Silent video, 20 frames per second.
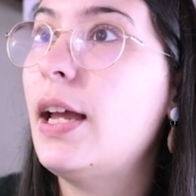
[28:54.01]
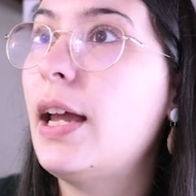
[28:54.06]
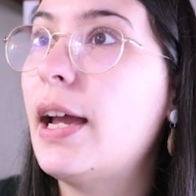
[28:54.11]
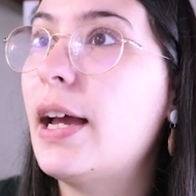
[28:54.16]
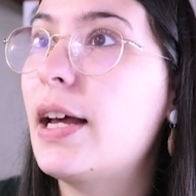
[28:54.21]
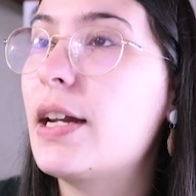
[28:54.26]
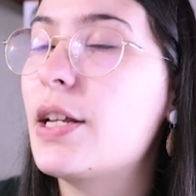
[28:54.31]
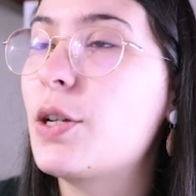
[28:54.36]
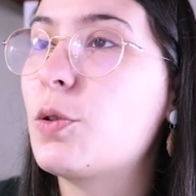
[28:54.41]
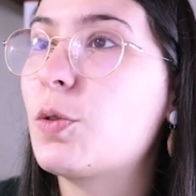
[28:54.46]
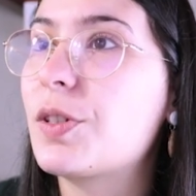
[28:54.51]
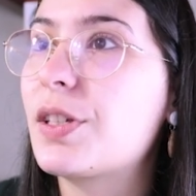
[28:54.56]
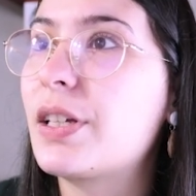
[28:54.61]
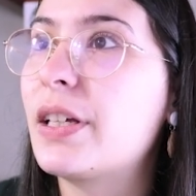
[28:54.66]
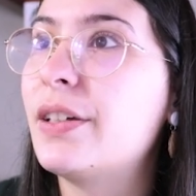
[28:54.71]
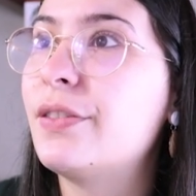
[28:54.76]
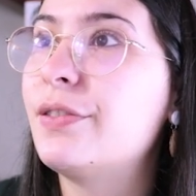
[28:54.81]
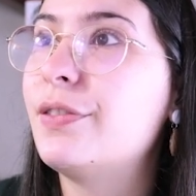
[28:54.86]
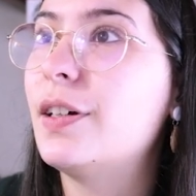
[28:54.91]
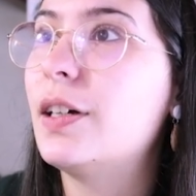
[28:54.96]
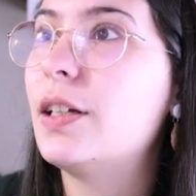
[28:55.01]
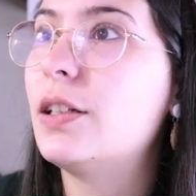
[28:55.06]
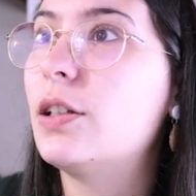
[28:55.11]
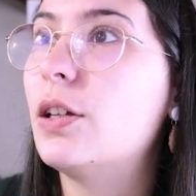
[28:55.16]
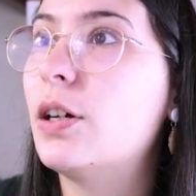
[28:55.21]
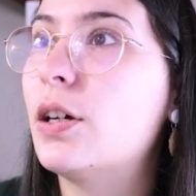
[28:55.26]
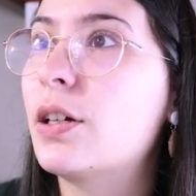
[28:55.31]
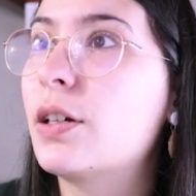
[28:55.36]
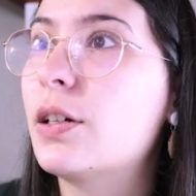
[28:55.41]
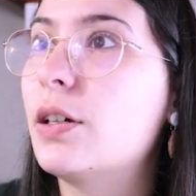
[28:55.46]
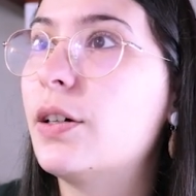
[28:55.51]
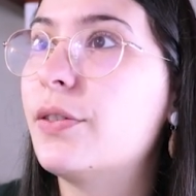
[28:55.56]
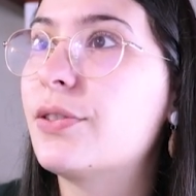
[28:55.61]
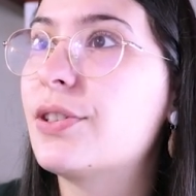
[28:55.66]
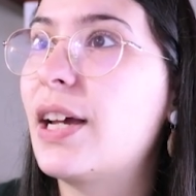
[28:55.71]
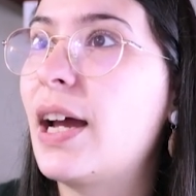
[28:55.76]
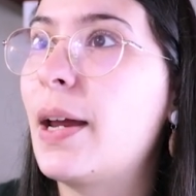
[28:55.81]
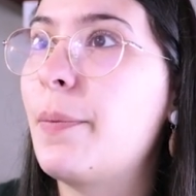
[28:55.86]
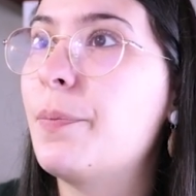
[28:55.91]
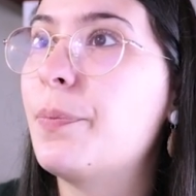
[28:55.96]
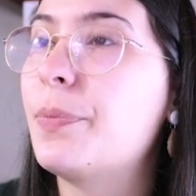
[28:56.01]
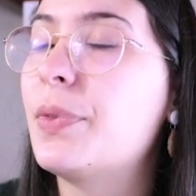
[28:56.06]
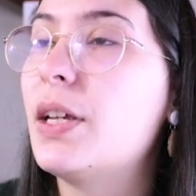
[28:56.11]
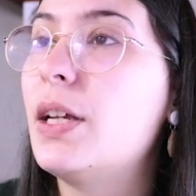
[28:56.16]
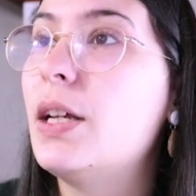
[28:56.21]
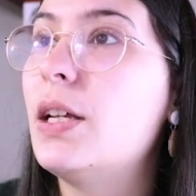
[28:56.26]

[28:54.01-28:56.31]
and it will save a lot of time.